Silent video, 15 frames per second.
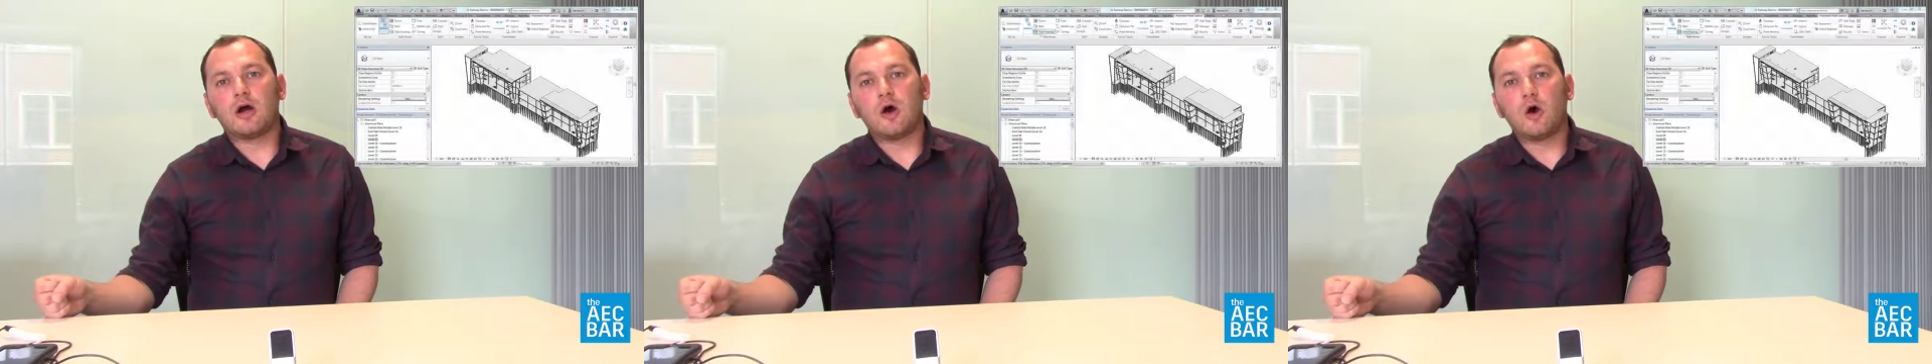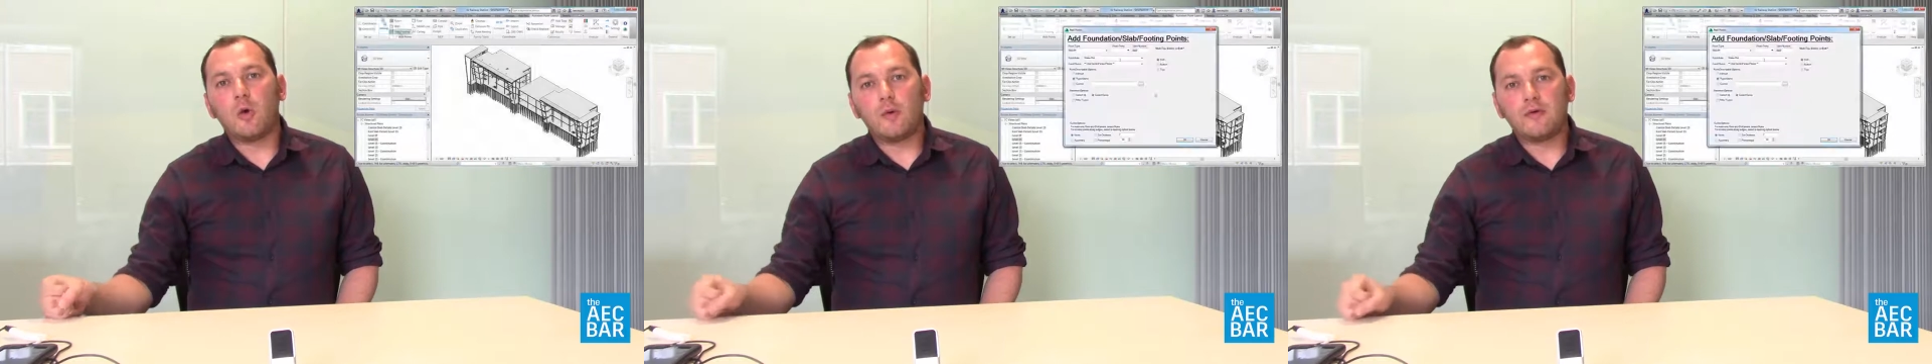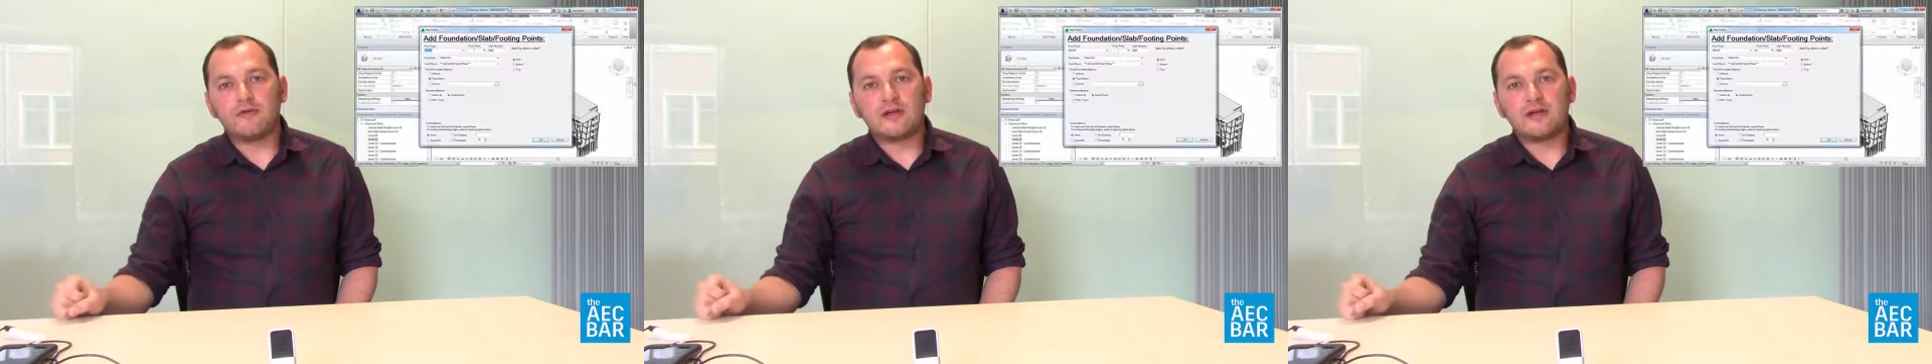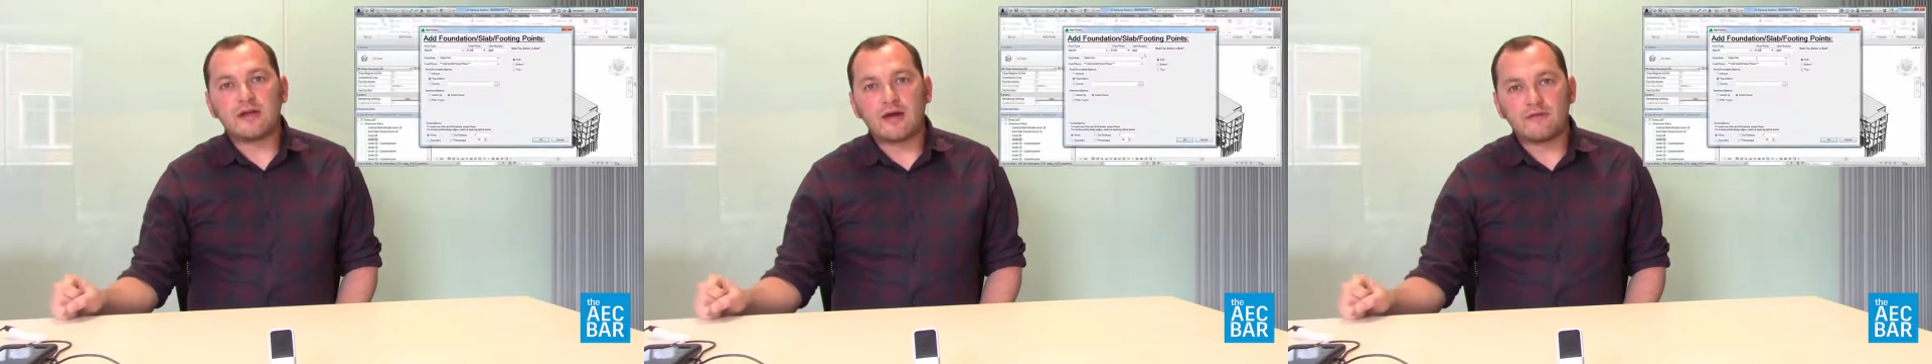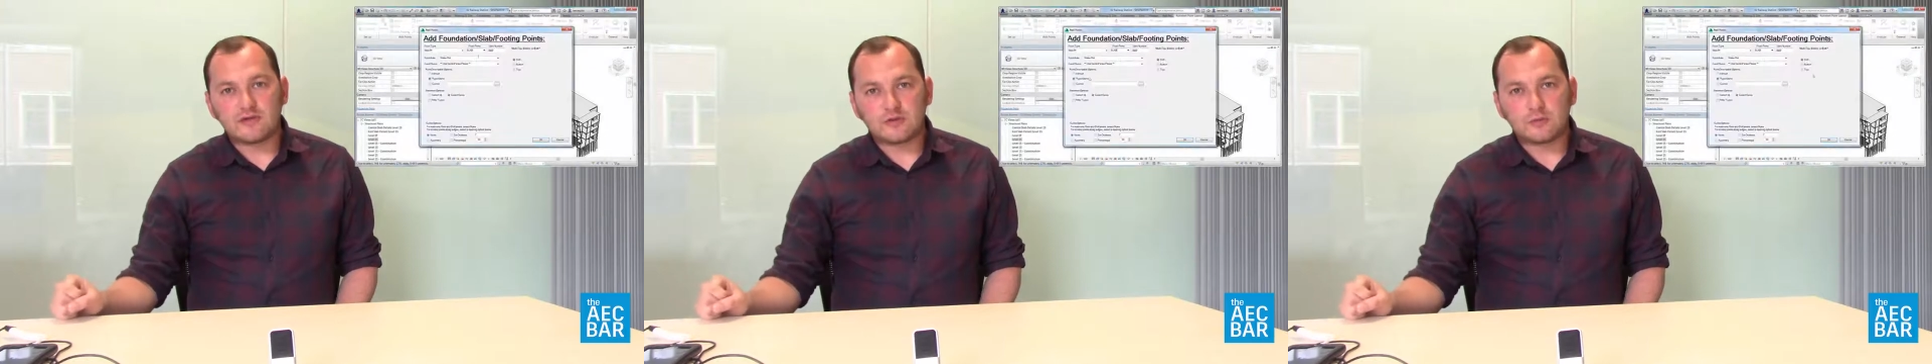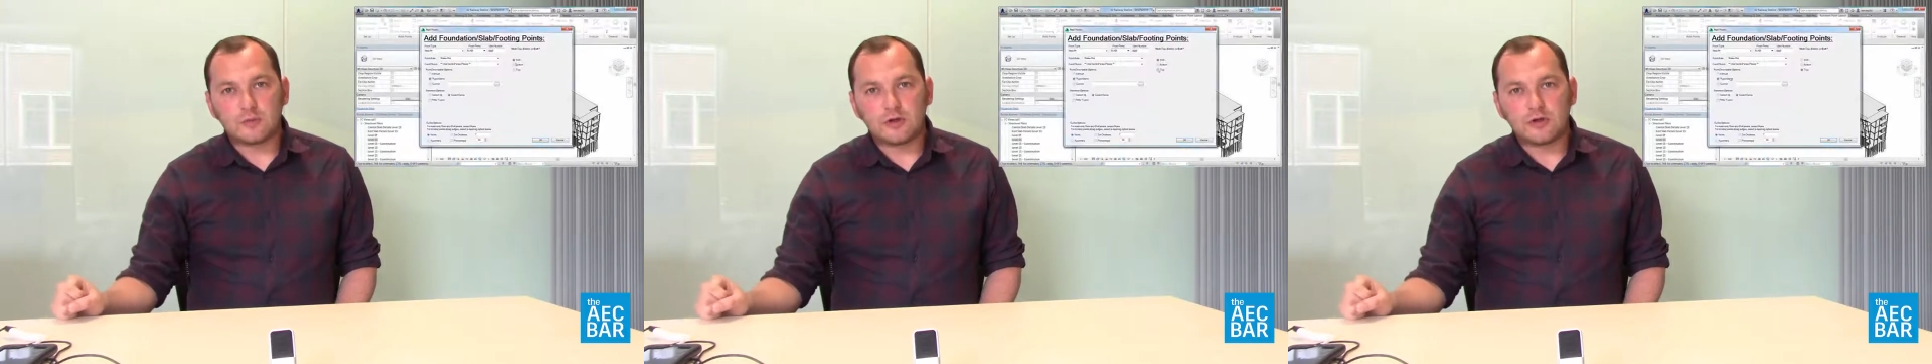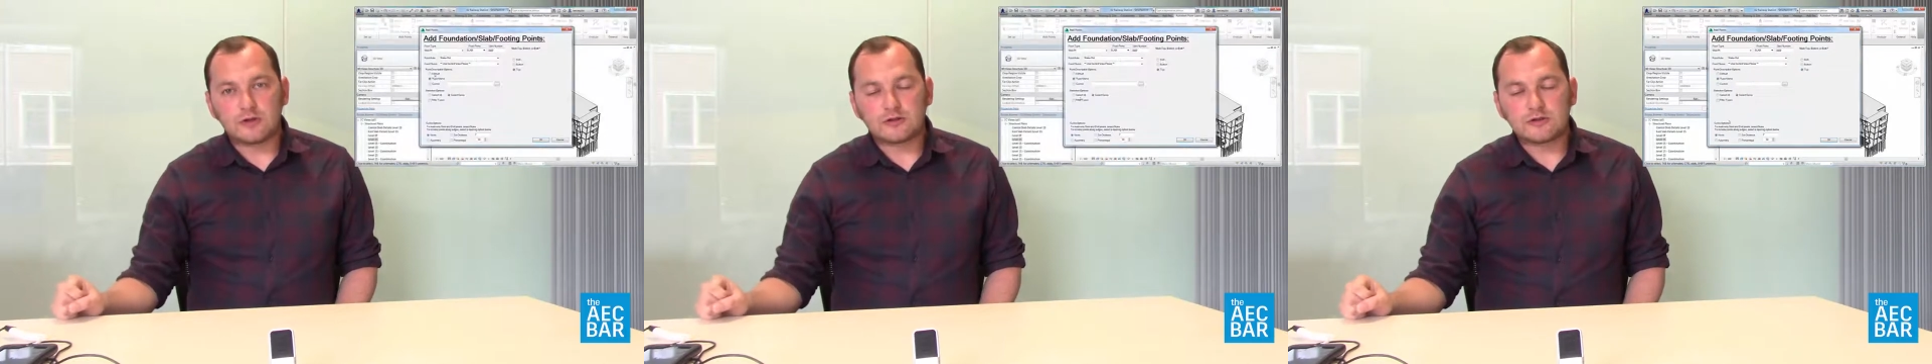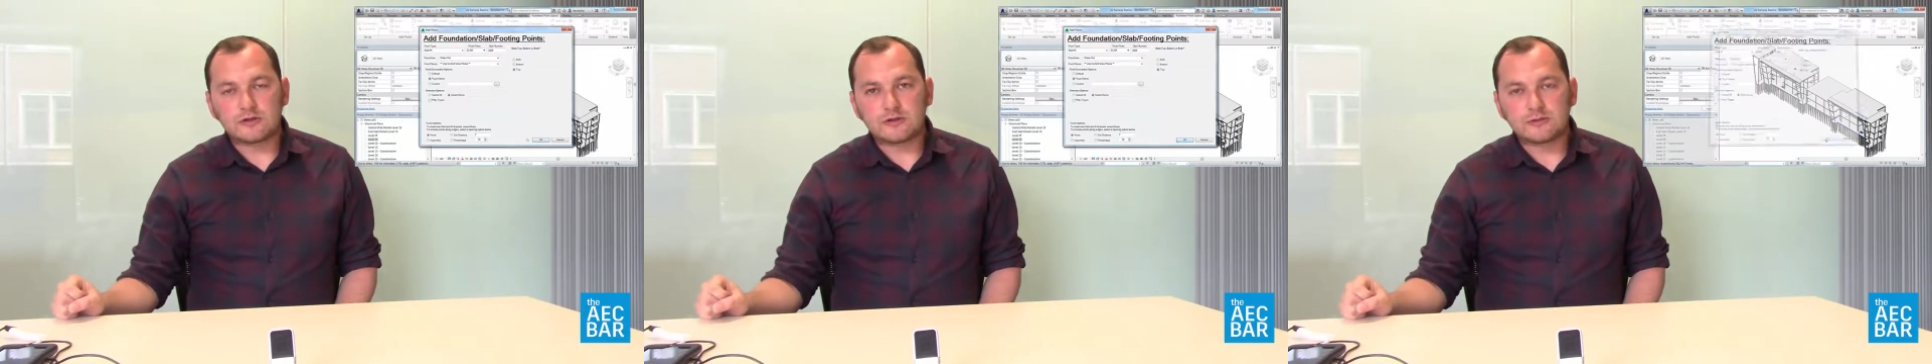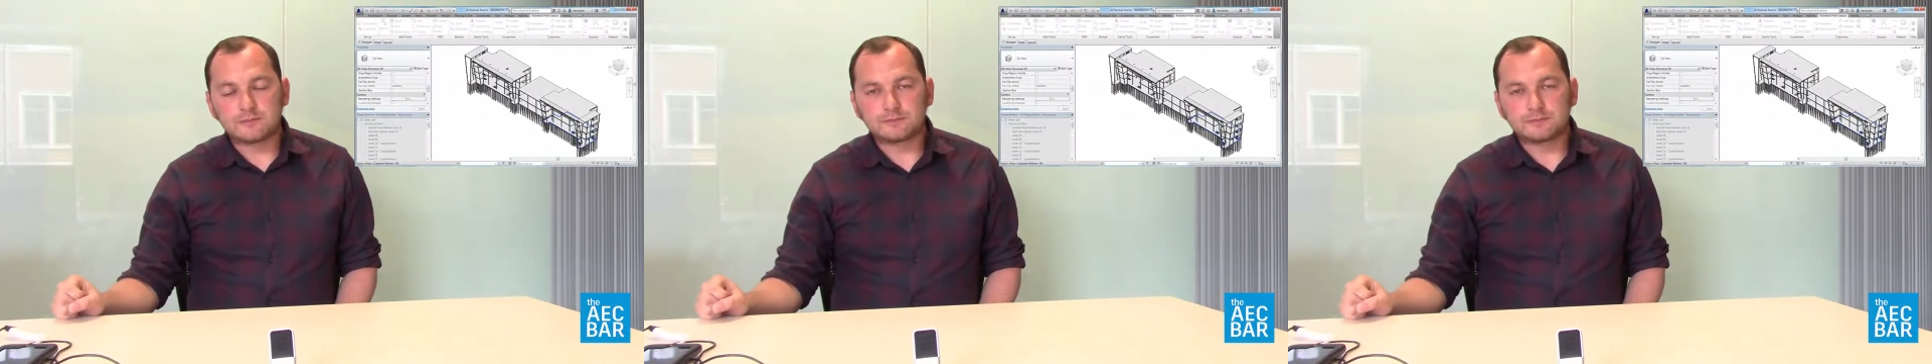or within Navisworks.